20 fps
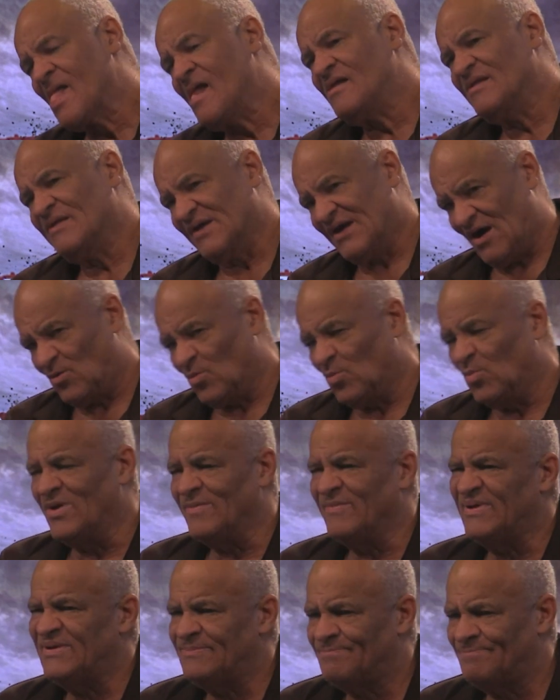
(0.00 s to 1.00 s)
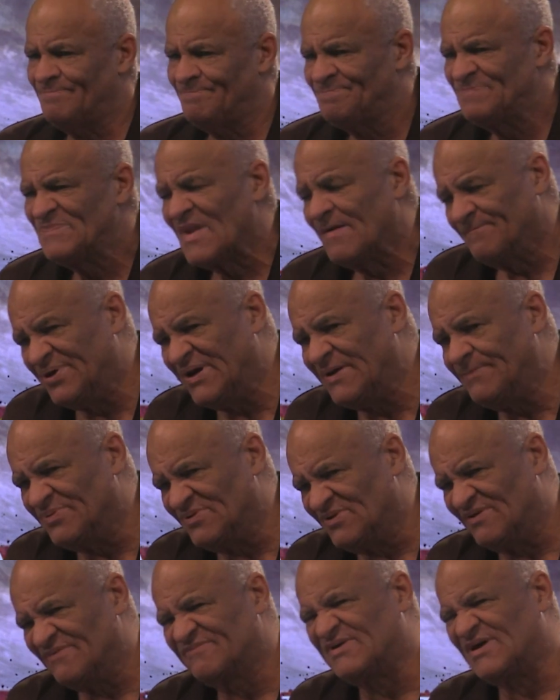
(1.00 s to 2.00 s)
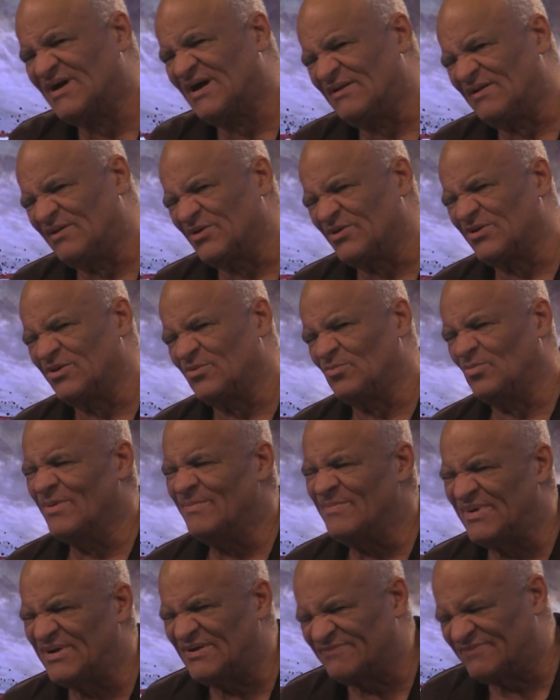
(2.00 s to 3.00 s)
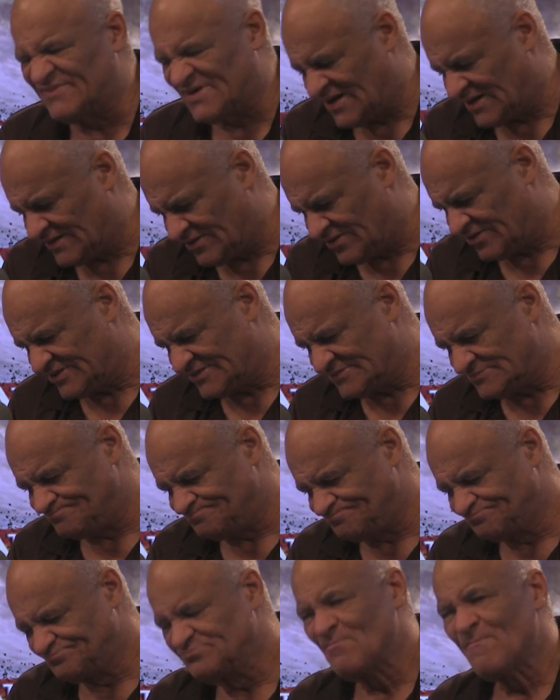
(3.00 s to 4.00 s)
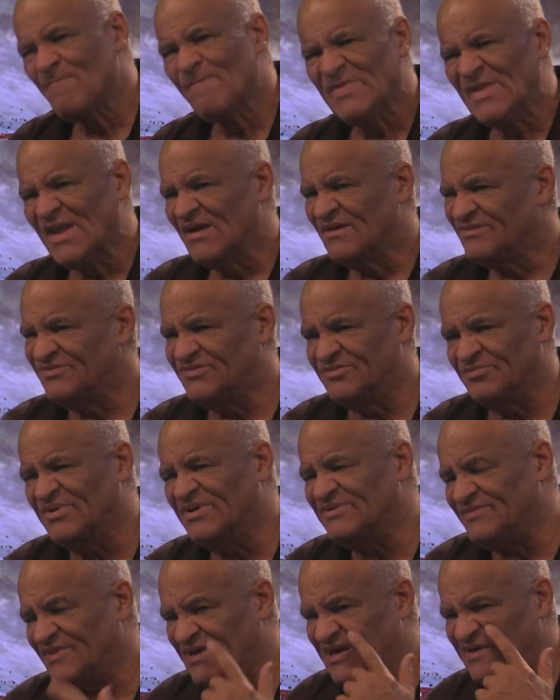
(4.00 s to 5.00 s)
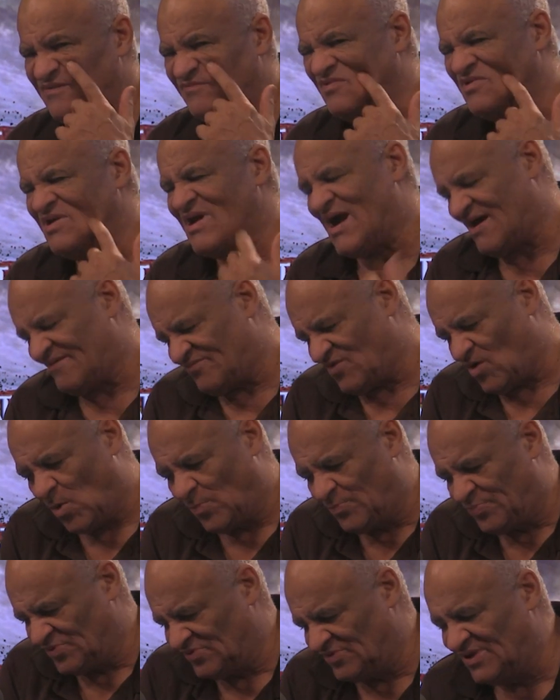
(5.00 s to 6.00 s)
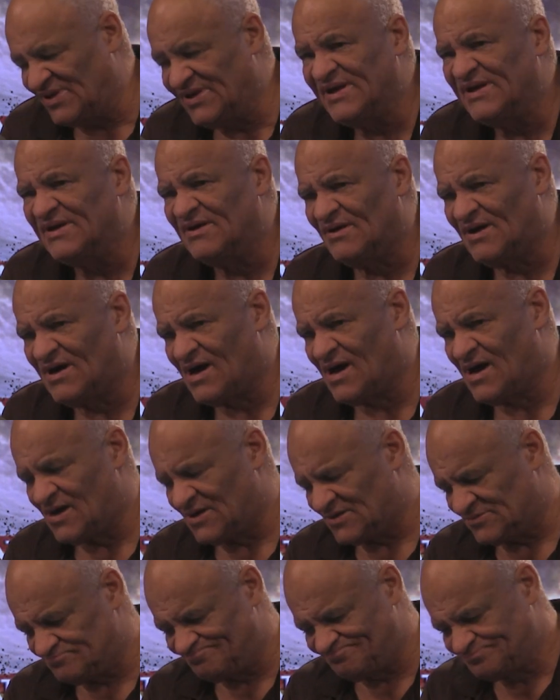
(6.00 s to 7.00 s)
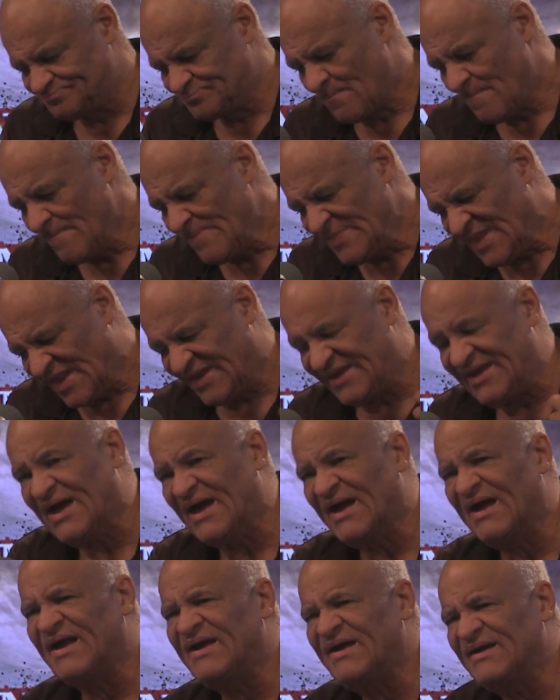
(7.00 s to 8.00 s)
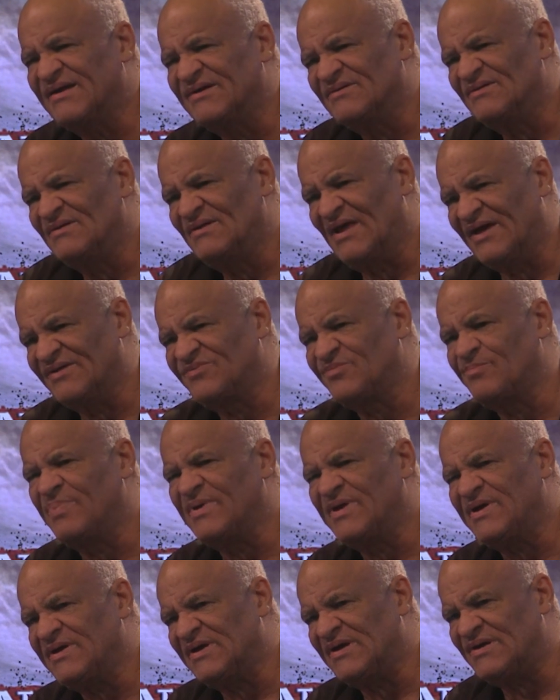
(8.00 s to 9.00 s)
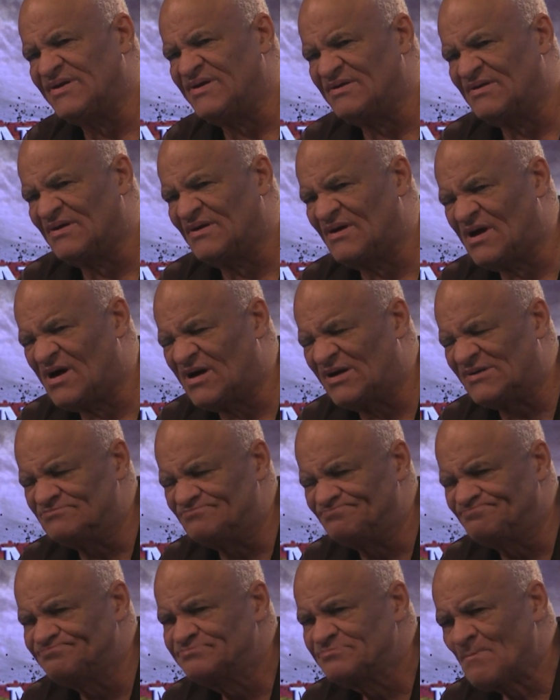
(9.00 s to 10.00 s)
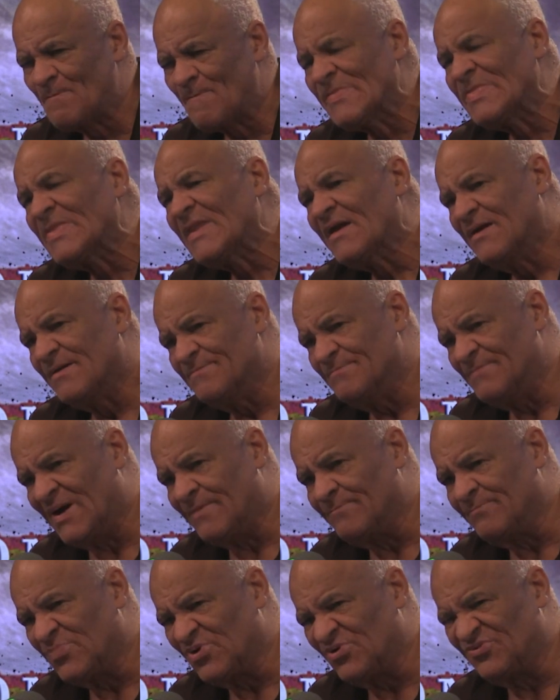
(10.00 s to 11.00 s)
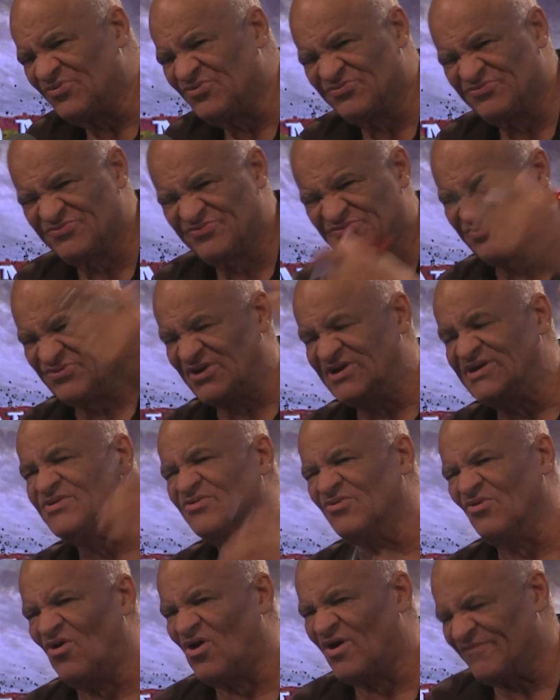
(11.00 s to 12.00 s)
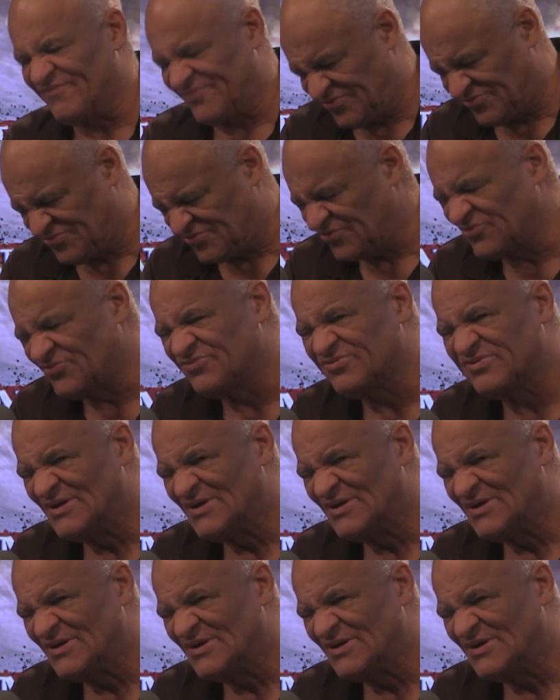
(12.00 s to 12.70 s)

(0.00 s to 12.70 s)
uh, uh, women, people of color, women of color would they even have openly um, gay and lesbian um, members, senior officers?